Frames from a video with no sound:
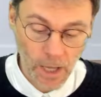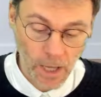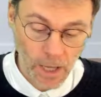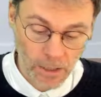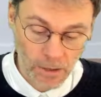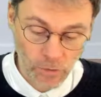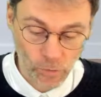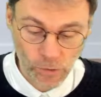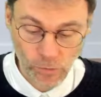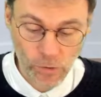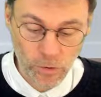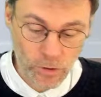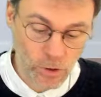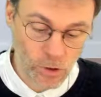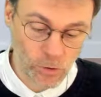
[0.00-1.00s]
And what we're
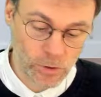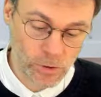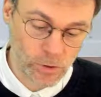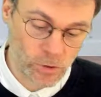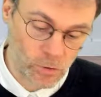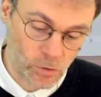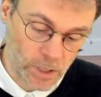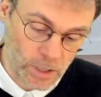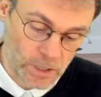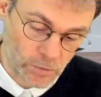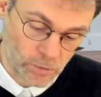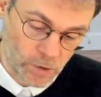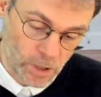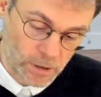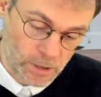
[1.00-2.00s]
also going to do is,
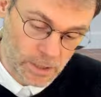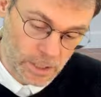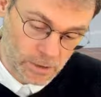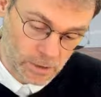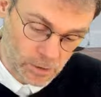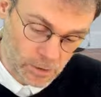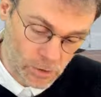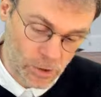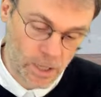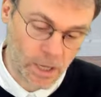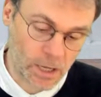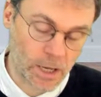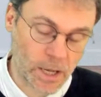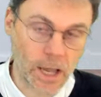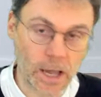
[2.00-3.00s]
rather than
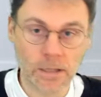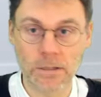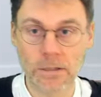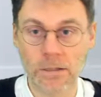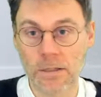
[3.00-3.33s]
looking at